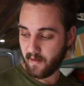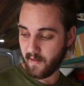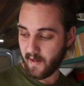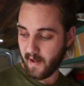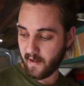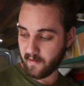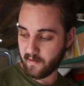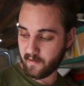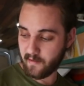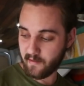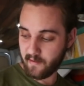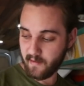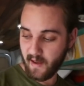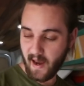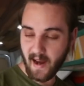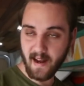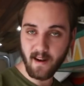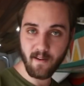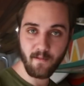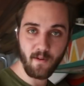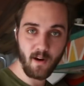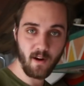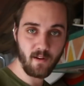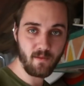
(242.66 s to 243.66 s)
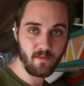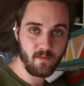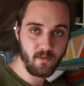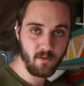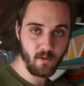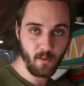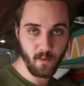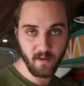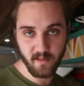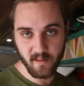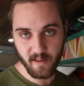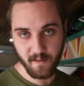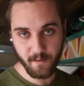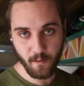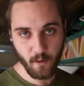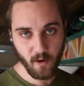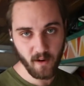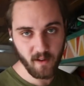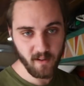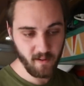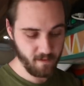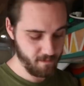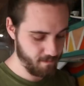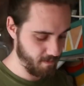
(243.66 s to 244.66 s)
that's eight of our
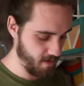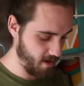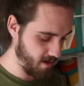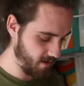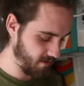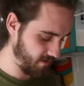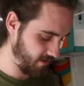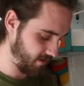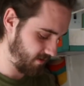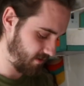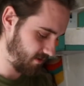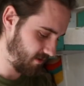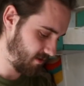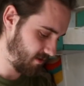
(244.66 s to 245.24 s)
24 Clif Bars.